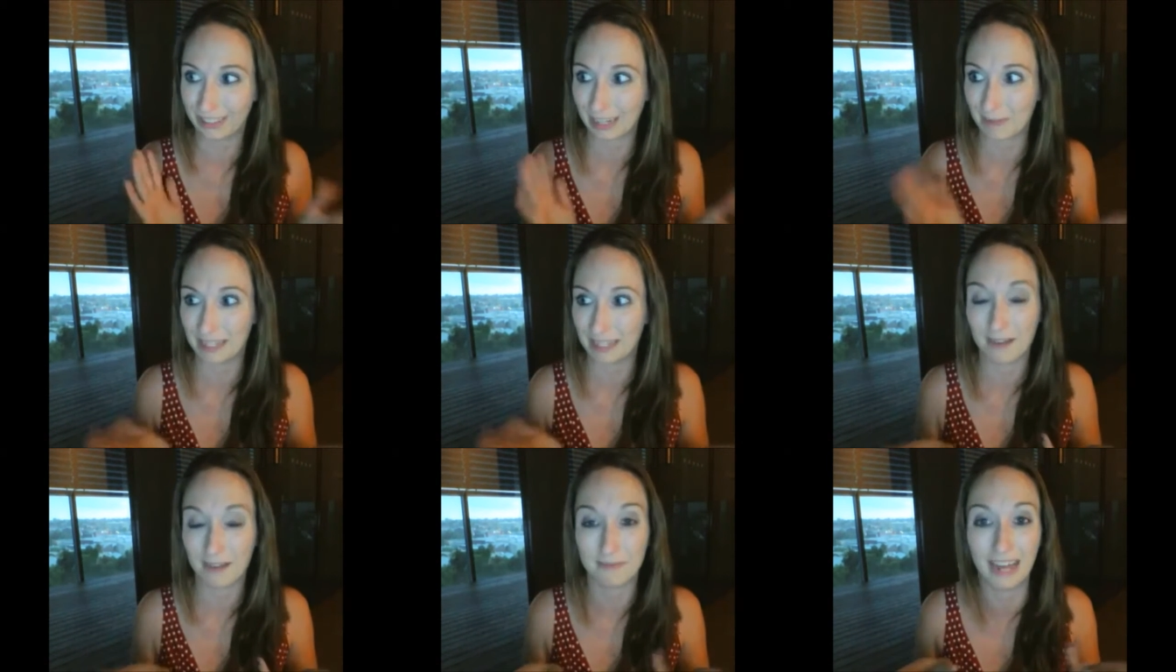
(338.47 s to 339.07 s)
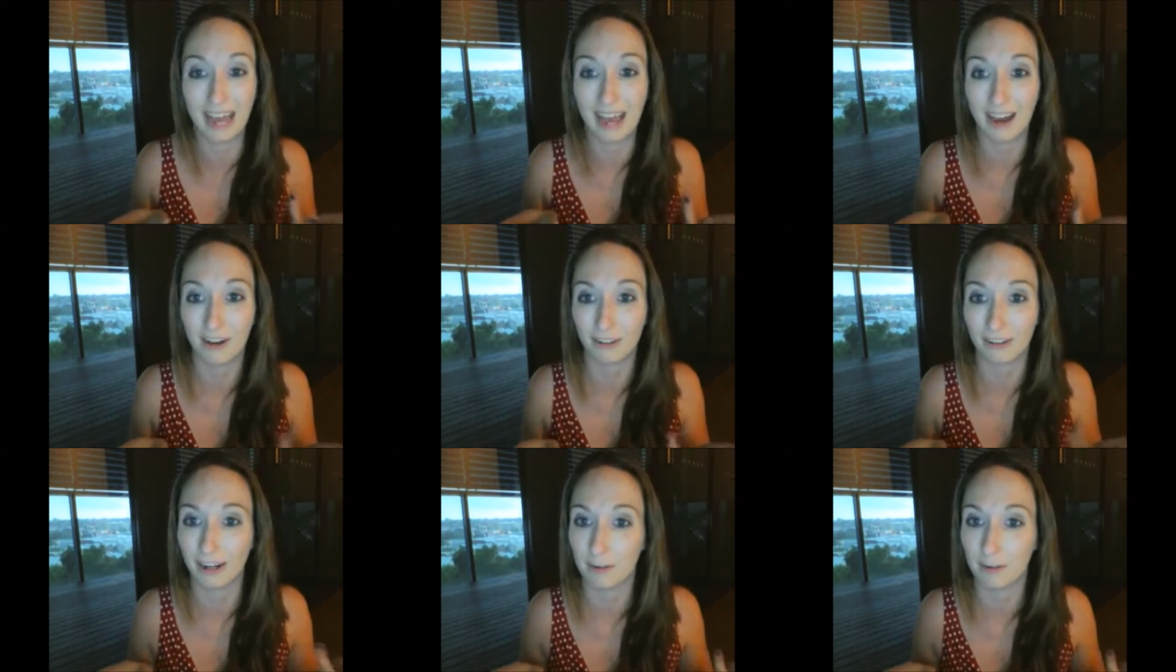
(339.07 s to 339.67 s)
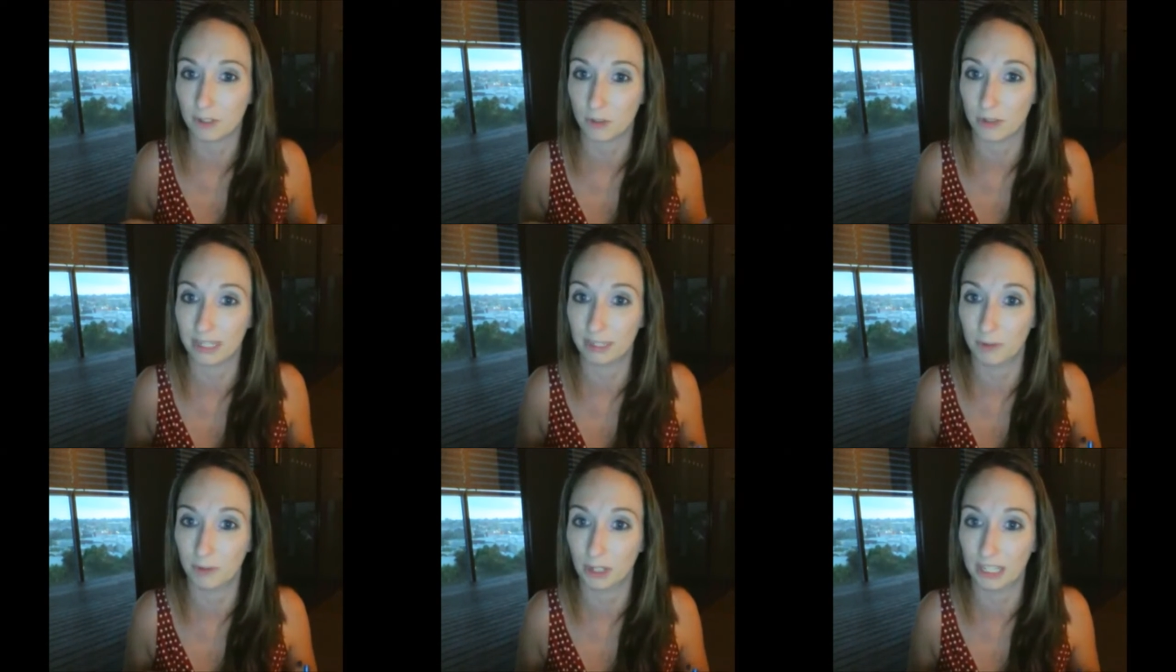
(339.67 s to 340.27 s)
coming up now that I'm
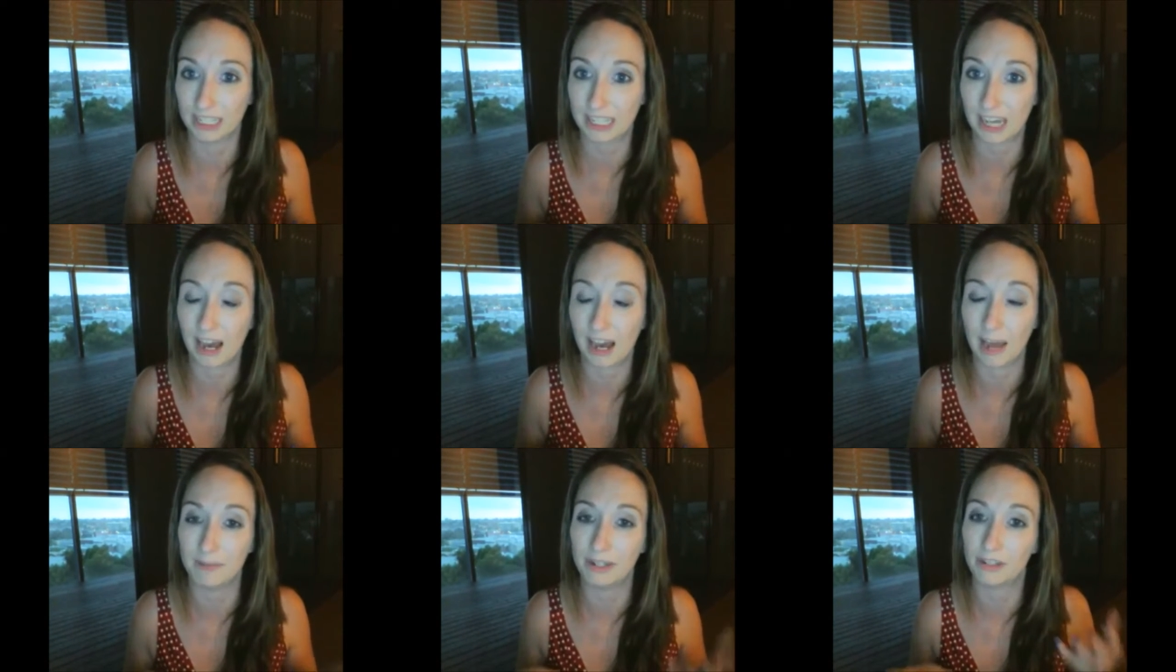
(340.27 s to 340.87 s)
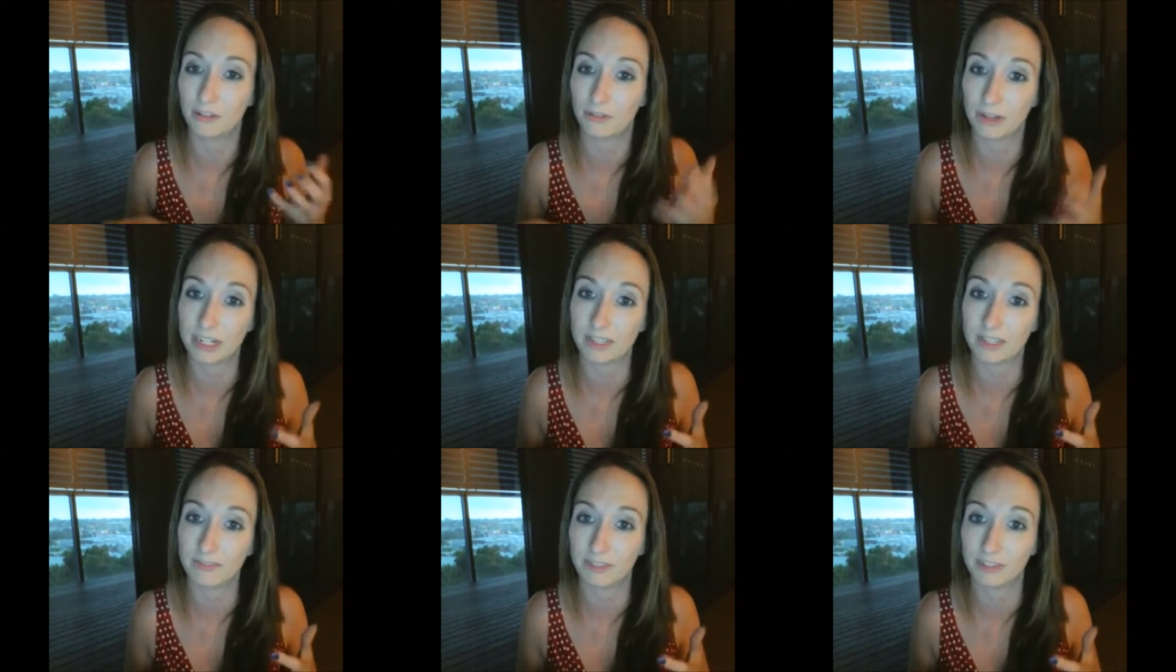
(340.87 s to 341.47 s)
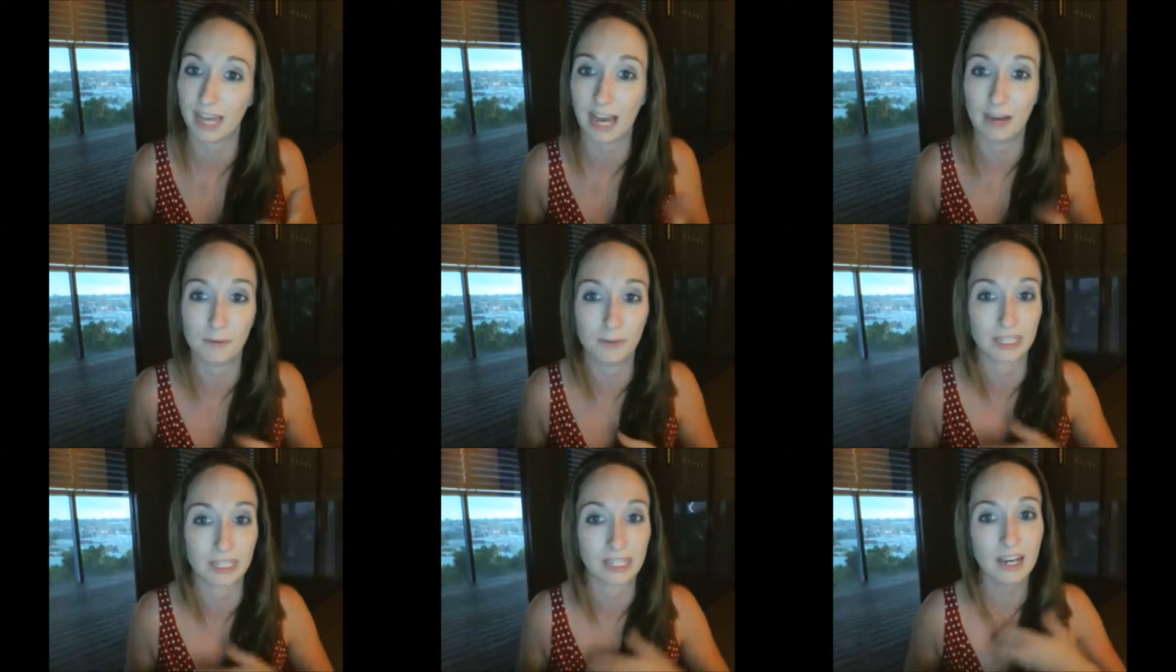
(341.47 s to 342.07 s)
doing them all the time. And the reason for
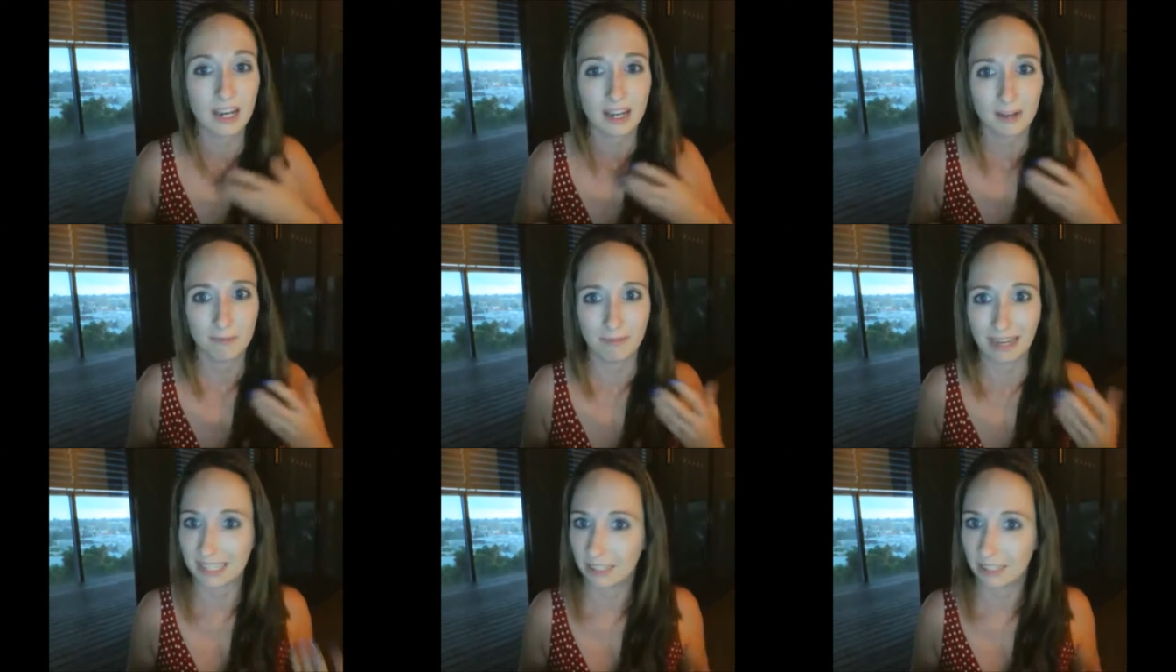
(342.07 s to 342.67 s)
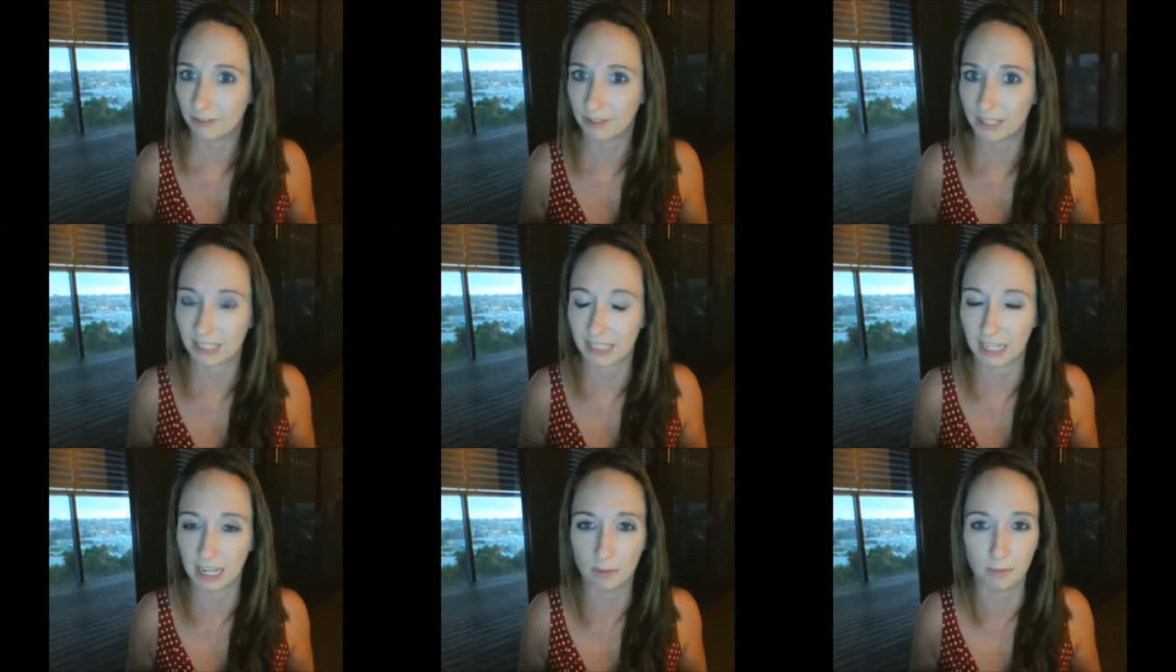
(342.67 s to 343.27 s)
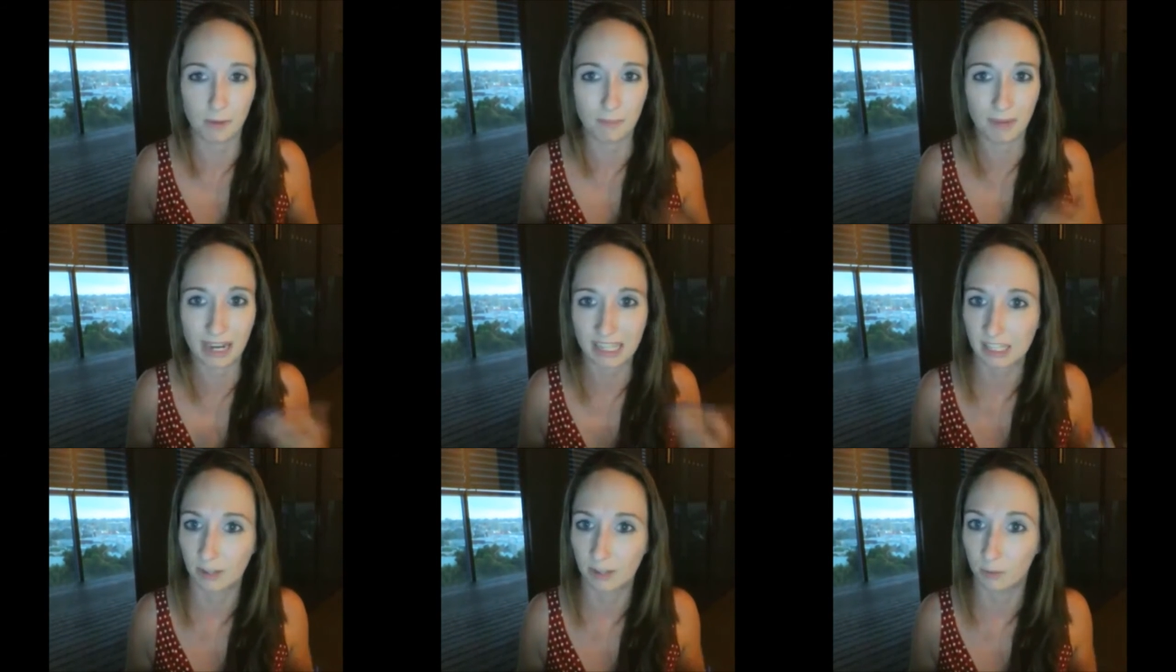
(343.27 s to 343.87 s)
that was my self-esteem and
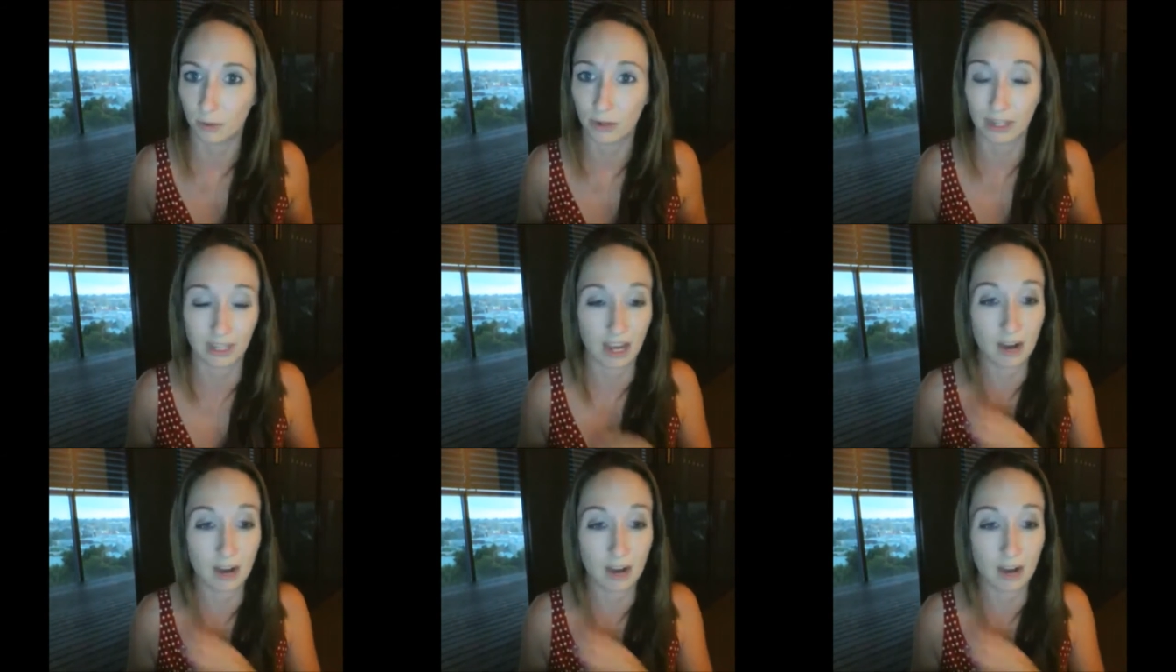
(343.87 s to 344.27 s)
my self-worth.